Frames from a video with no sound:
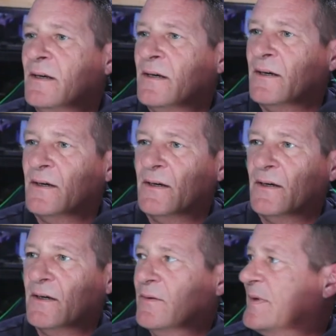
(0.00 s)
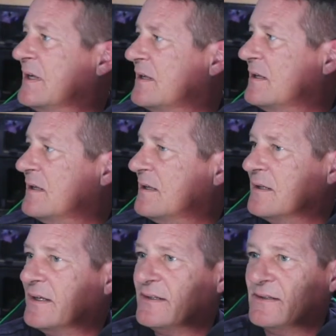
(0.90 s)
Um,
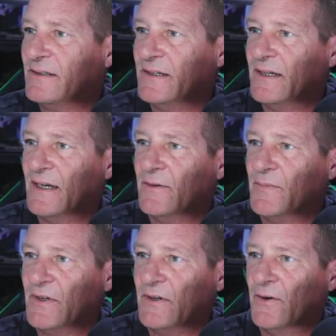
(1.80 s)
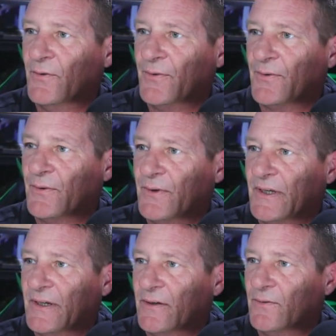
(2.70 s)
let's see. I'm going to go through
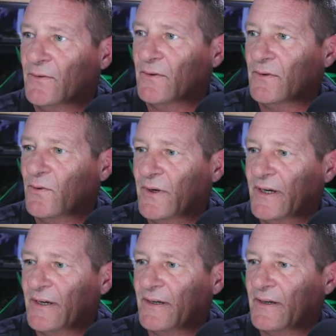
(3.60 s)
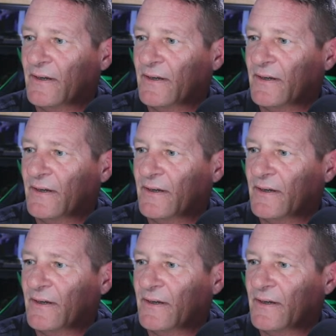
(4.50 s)
here real quick